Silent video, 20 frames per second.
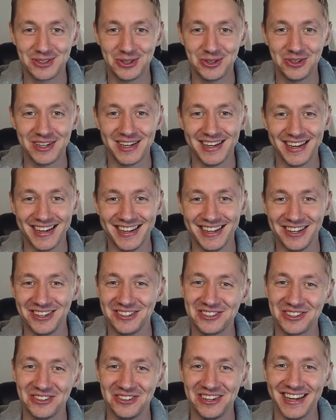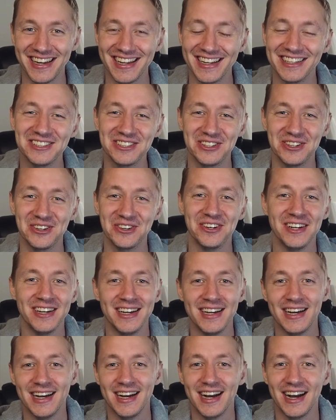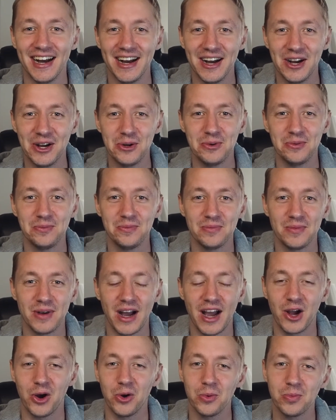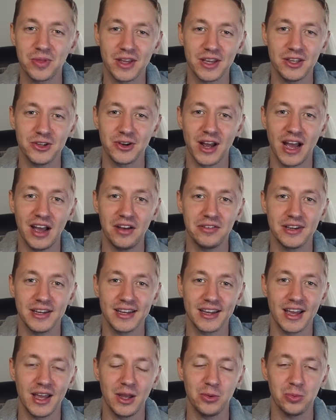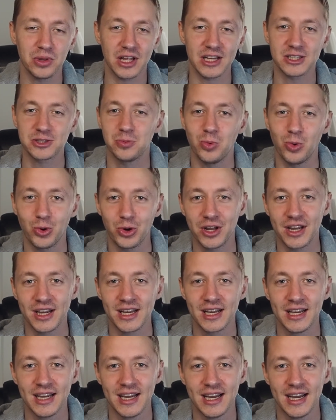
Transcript: tune, you're tuning in to. Um, I hope that you're having a blessed morning.